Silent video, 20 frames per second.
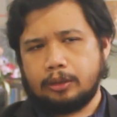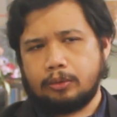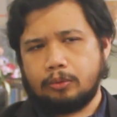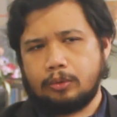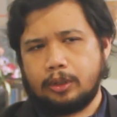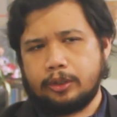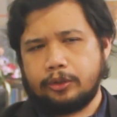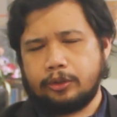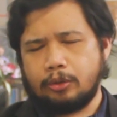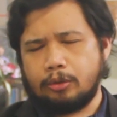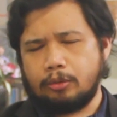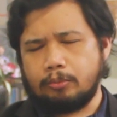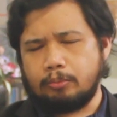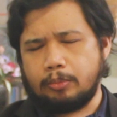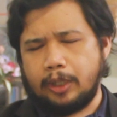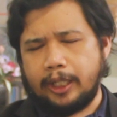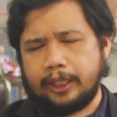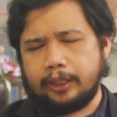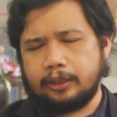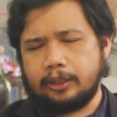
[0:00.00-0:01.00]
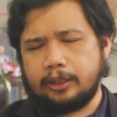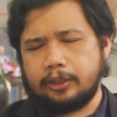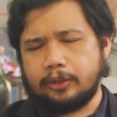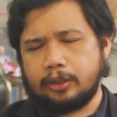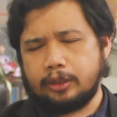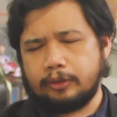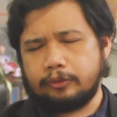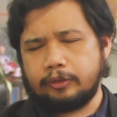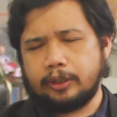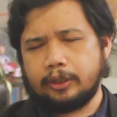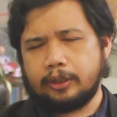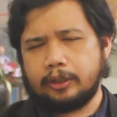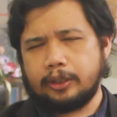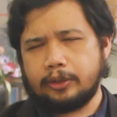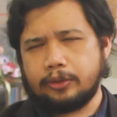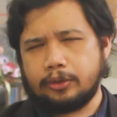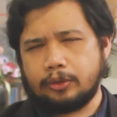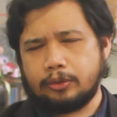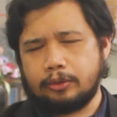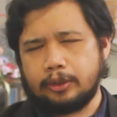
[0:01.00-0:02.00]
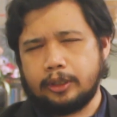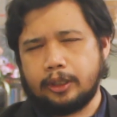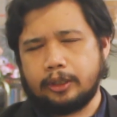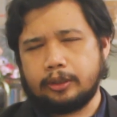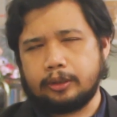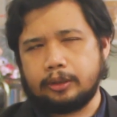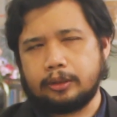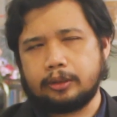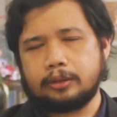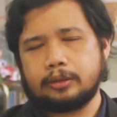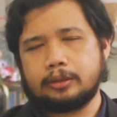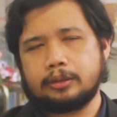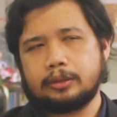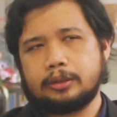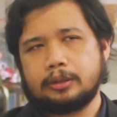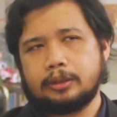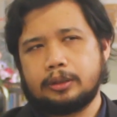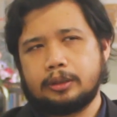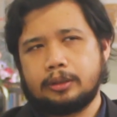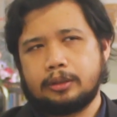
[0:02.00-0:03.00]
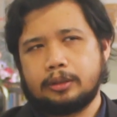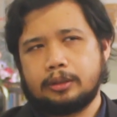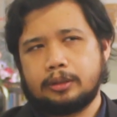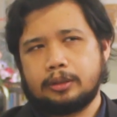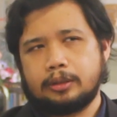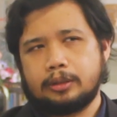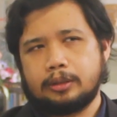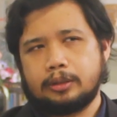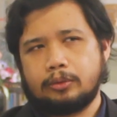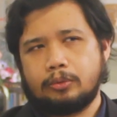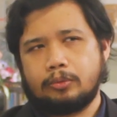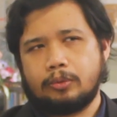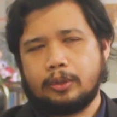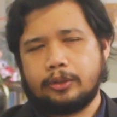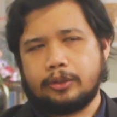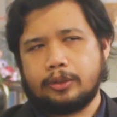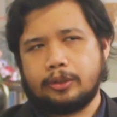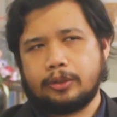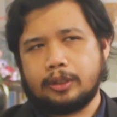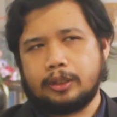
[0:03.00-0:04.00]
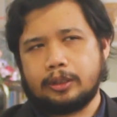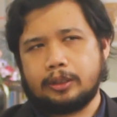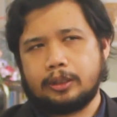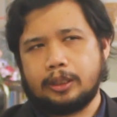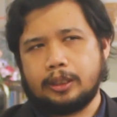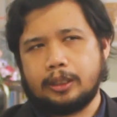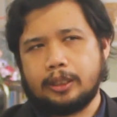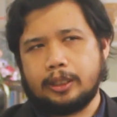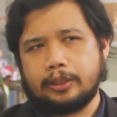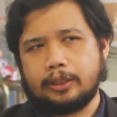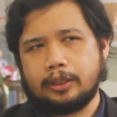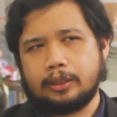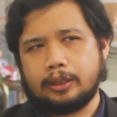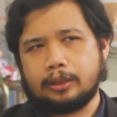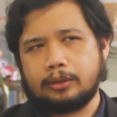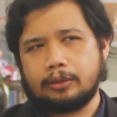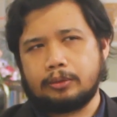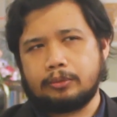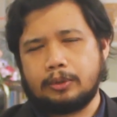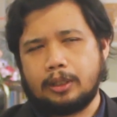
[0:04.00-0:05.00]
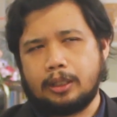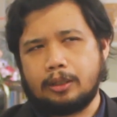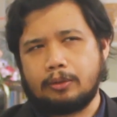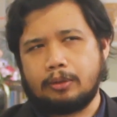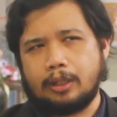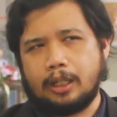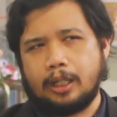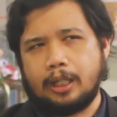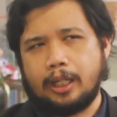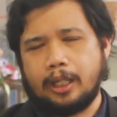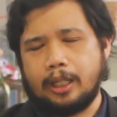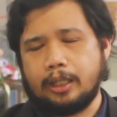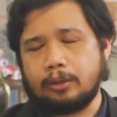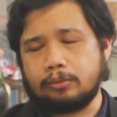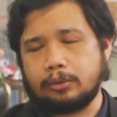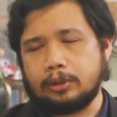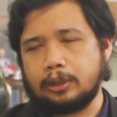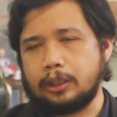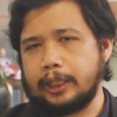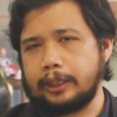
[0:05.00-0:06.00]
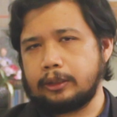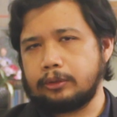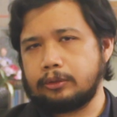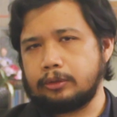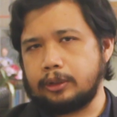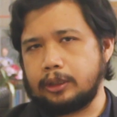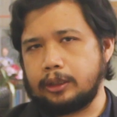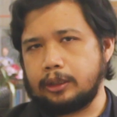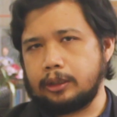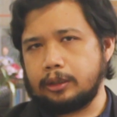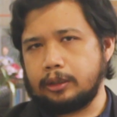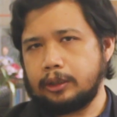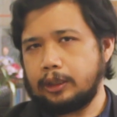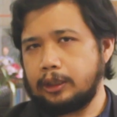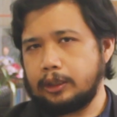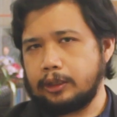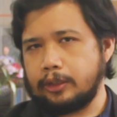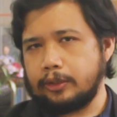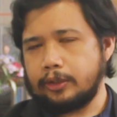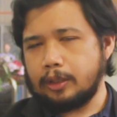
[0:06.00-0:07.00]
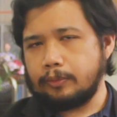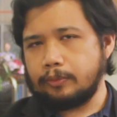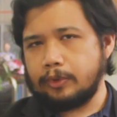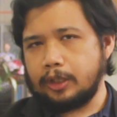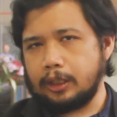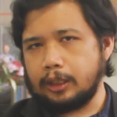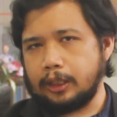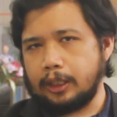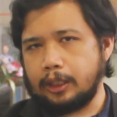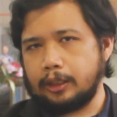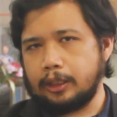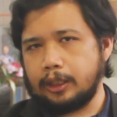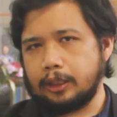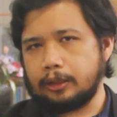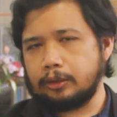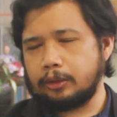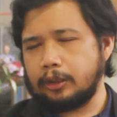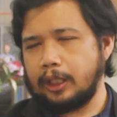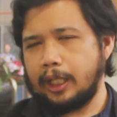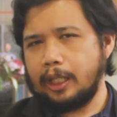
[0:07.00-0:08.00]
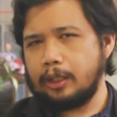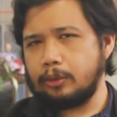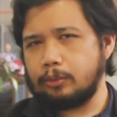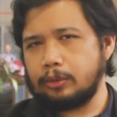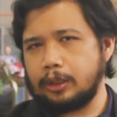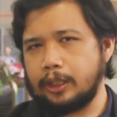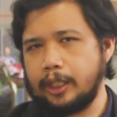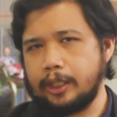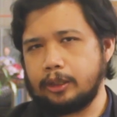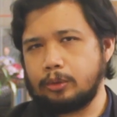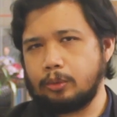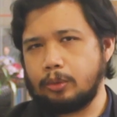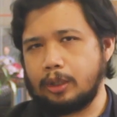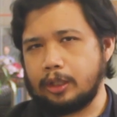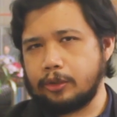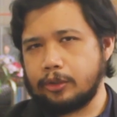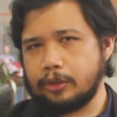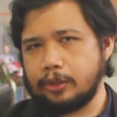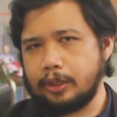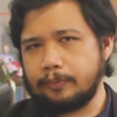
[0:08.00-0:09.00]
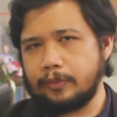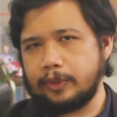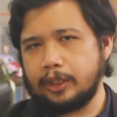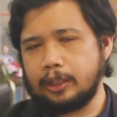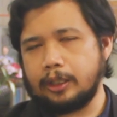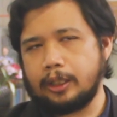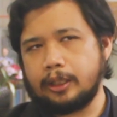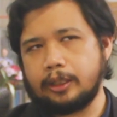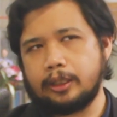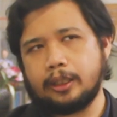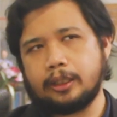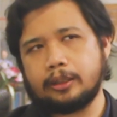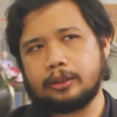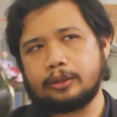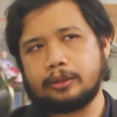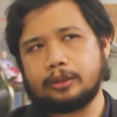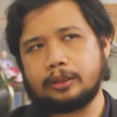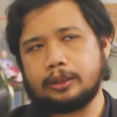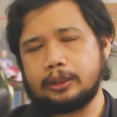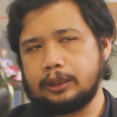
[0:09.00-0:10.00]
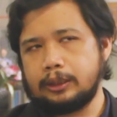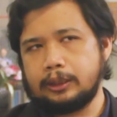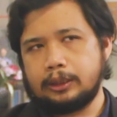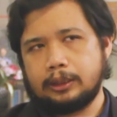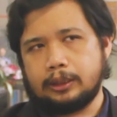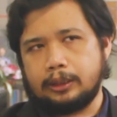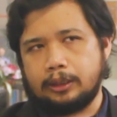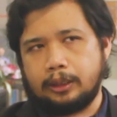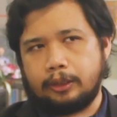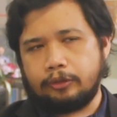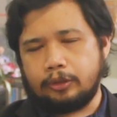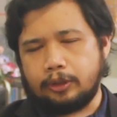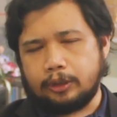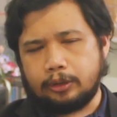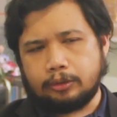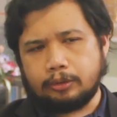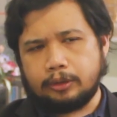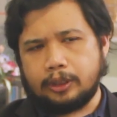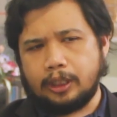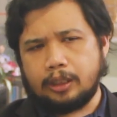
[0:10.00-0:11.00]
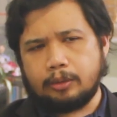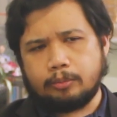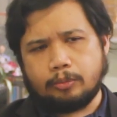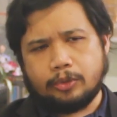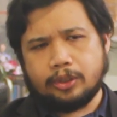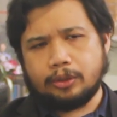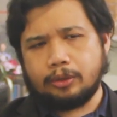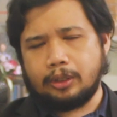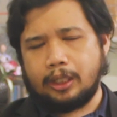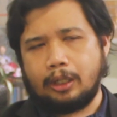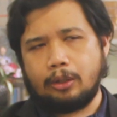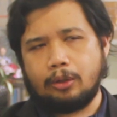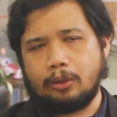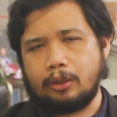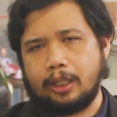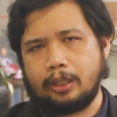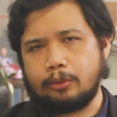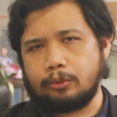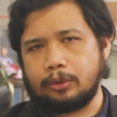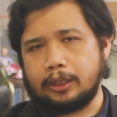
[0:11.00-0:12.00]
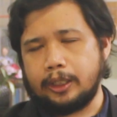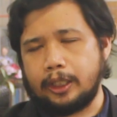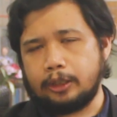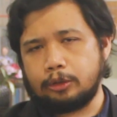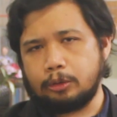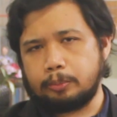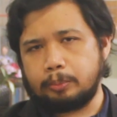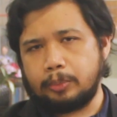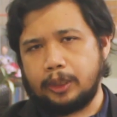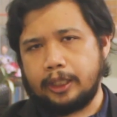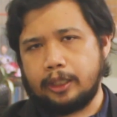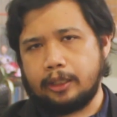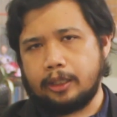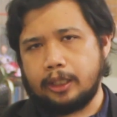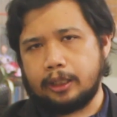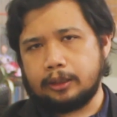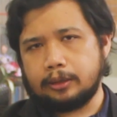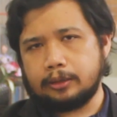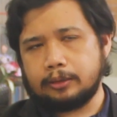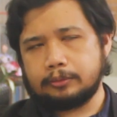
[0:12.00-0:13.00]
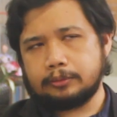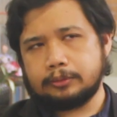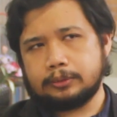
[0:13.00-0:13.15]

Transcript: once you combine these different things together, once you start realizing that, wow, I would like to read something like that, or I would like to watch something like that, or if you're into games, oh, I would like to play that.